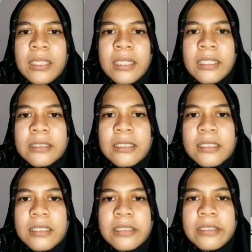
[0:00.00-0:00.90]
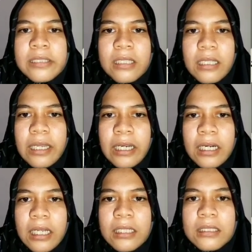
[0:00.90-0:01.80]
In this digital
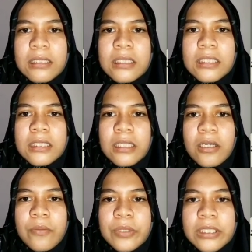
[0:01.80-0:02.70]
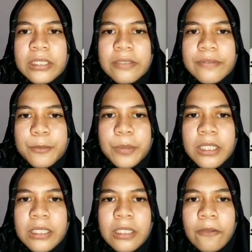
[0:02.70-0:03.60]
era, the competitive
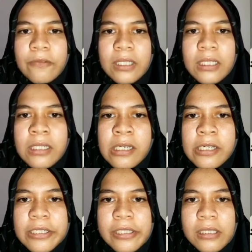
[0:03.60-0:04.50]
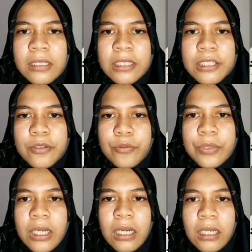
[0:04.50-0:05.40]
spirit of the generation needs to be
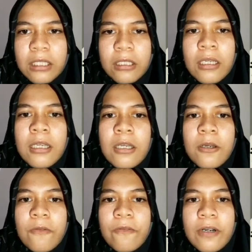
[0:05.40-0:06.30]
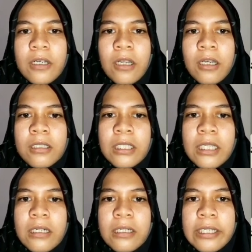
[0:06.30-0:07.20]
honed from an
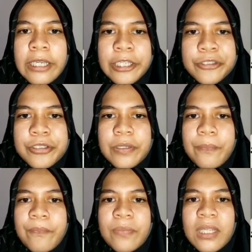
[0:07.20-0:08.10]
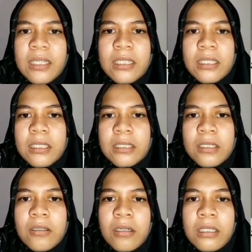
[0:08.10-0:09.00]
early age. The
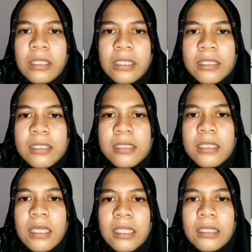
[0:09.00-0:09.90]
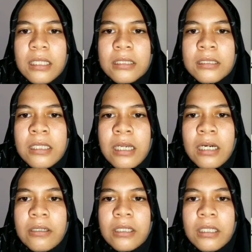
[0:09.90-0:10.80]
goal is that they
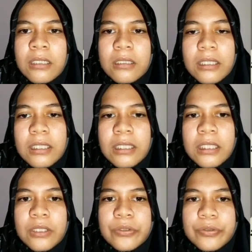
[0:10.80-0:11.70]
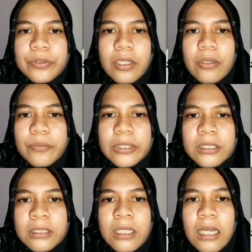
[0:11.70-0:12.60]
are ready to
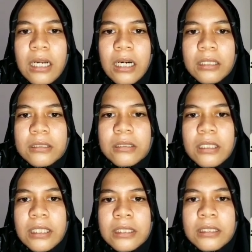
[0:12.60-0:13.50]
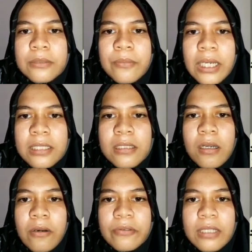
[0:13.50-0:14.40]
compete hard in the midst
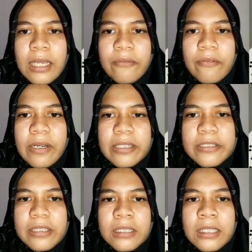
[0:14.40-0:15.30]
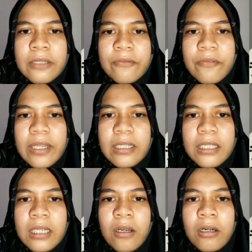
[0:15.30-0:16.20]
of tight friction in
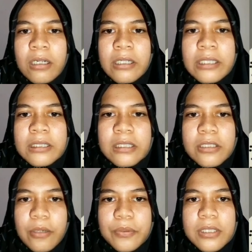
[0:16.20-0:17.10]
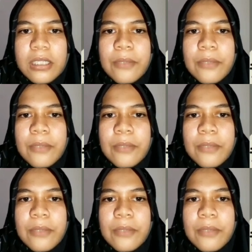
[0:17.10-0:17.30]
finding or creating jobs.